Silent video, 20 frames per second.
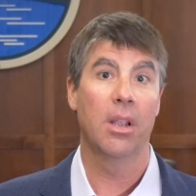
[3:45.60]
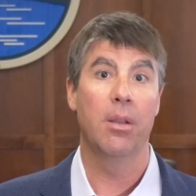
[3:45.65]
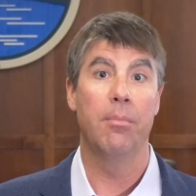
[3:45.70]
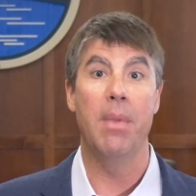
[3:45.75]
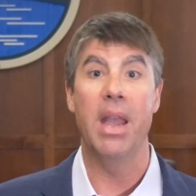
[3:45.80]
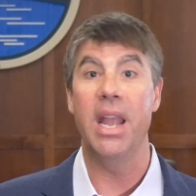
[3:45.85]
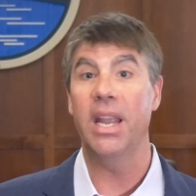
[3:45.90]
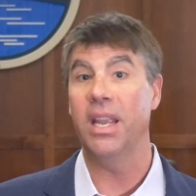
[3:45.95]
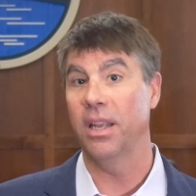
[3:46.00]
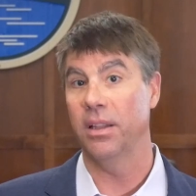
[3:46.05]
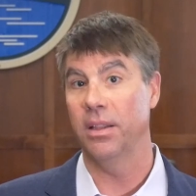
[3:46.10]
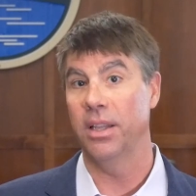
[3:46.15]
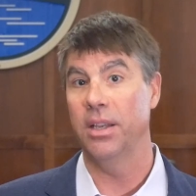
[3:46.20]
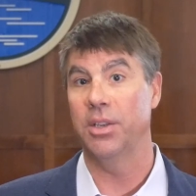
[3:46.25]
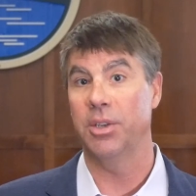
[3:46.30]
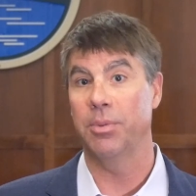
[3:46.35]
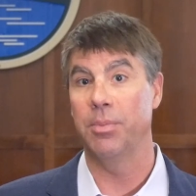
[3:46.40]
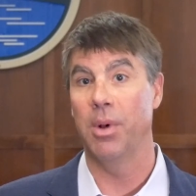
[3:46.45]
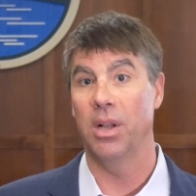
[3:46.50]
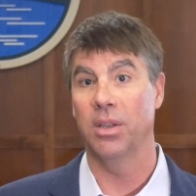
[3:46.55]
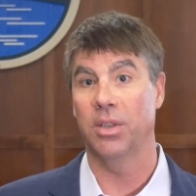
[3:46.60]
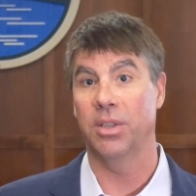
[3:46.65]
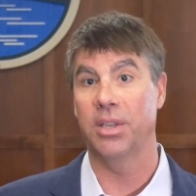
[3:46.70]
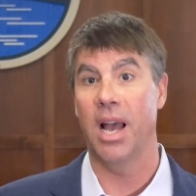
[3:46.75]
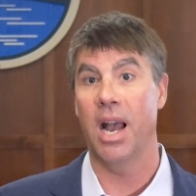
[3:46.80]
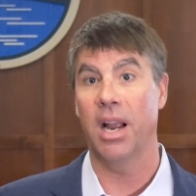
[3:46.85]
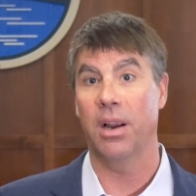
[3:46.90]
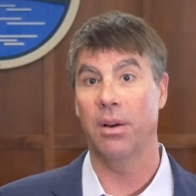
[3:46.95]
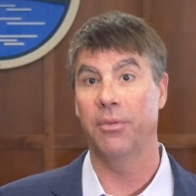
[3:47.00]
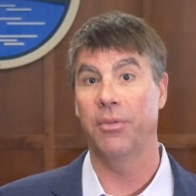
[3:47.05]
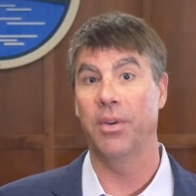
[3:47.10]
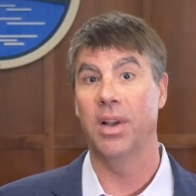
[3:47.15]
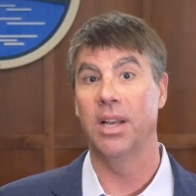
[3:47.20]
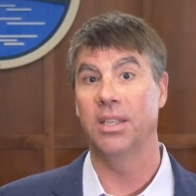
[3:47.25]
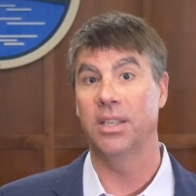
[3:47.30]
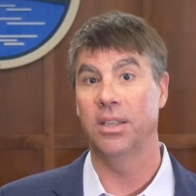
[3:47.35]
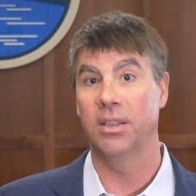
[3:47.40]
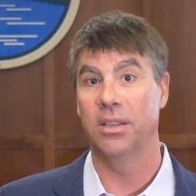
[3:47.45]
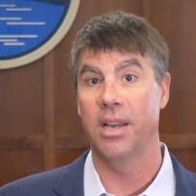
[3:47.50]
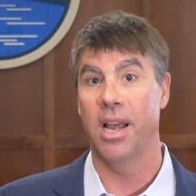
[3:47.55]
Making these small
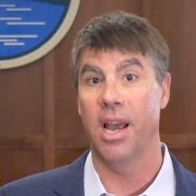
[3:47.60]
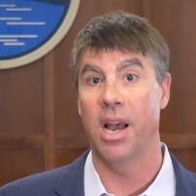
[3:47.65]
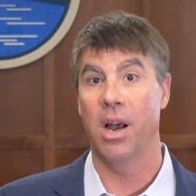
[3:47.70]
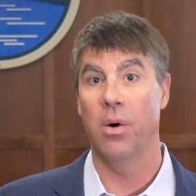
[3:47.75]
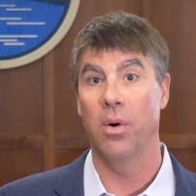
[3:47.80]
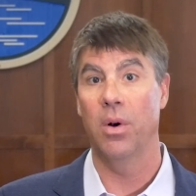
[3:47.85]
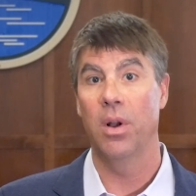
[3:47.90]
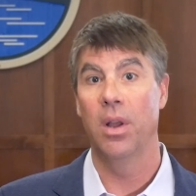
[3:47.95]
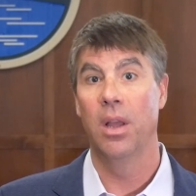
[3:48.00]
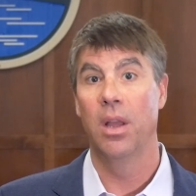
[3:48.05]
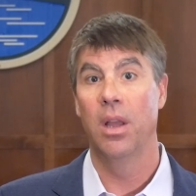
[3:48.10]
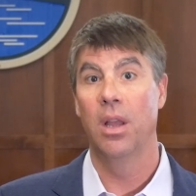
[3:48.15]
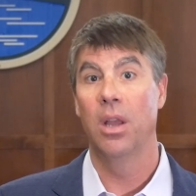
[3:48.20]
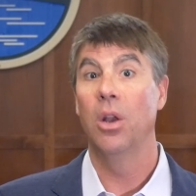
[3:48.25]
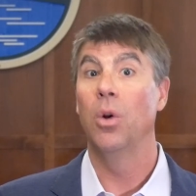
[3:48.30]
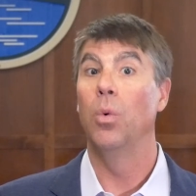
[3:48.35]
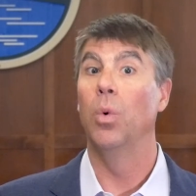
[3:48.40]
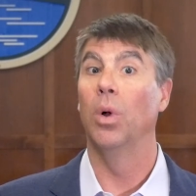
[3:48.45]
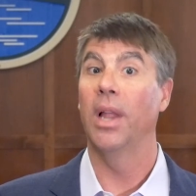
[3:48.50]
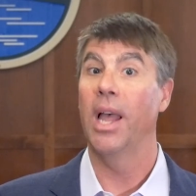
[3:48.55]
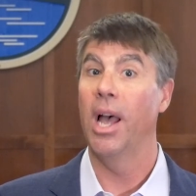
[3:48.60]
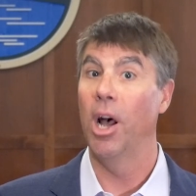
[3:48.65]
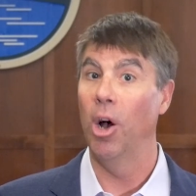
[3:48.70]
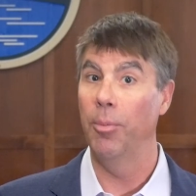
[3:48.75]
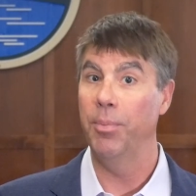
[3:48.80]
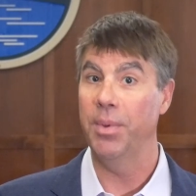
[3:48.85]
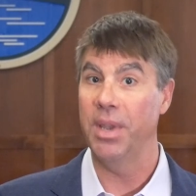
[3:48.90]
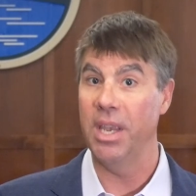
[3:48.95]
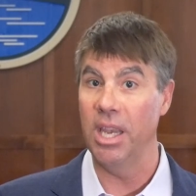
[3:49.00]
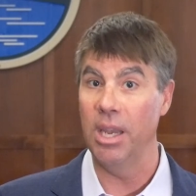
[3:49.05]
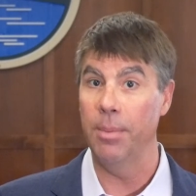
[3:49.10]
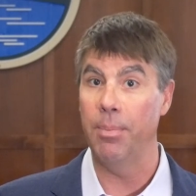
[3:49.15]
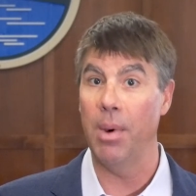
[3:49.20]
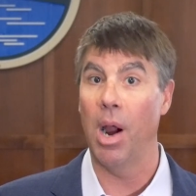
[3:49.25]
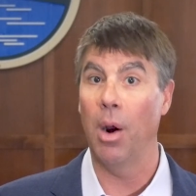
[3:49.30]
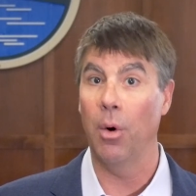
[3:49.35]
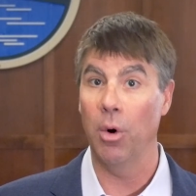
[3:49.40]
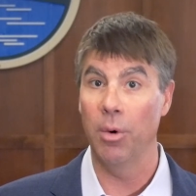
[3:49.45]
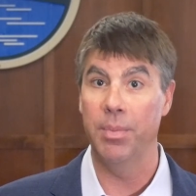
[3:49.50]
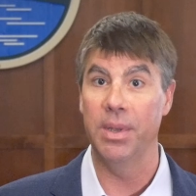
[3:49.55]
sacrifices now will help keep
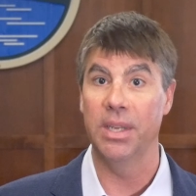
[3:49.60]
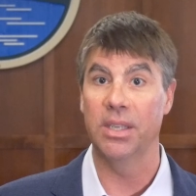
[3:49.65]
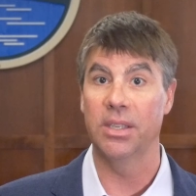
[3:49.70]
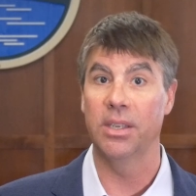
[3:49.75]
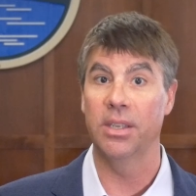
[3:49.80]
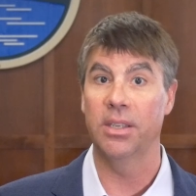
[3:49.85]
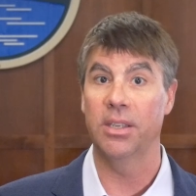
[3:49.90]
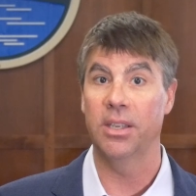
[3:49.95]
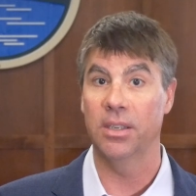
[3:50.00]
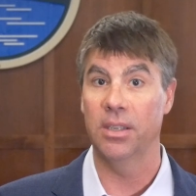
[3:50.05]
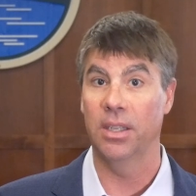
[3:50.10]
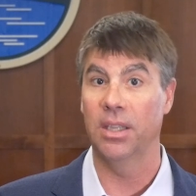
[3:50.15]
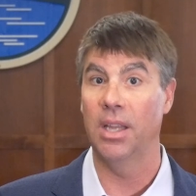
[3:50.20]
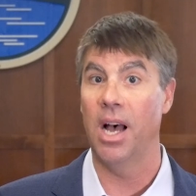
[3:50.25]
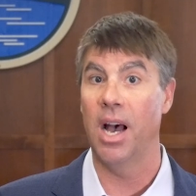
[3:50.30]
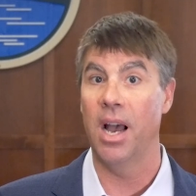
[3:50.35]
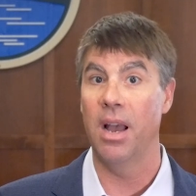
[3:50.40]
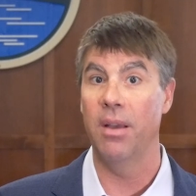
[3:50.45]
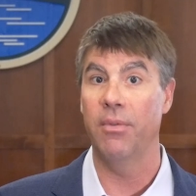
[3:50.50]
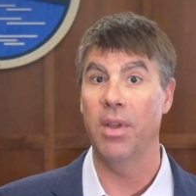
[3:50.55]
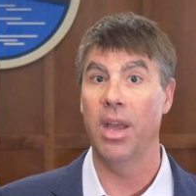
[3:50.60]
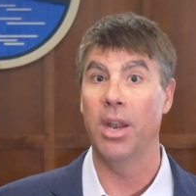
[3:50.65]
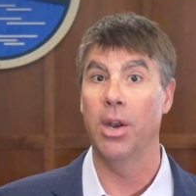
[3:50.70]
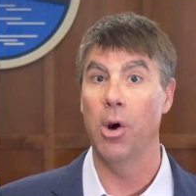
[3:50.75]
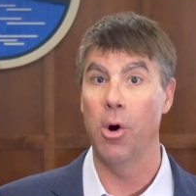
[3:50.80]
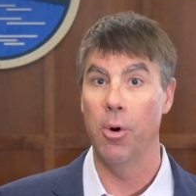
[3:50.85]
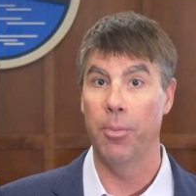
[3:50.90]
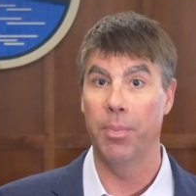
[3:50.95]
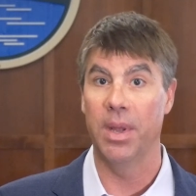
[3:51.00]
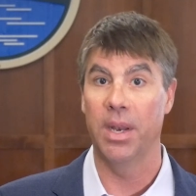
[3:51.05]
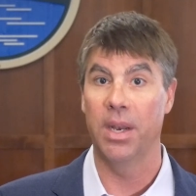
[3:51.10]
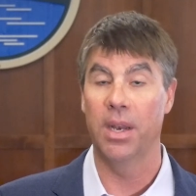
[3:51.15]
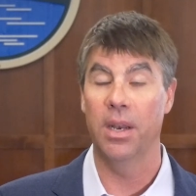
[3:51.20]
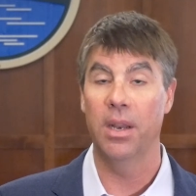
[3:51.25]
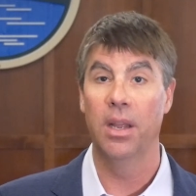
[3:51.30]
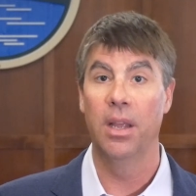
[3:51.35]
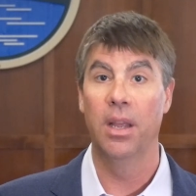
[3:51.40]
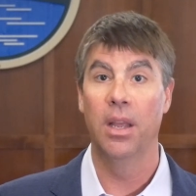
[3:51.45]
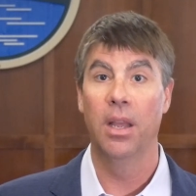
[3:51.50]
our businesses alive and open,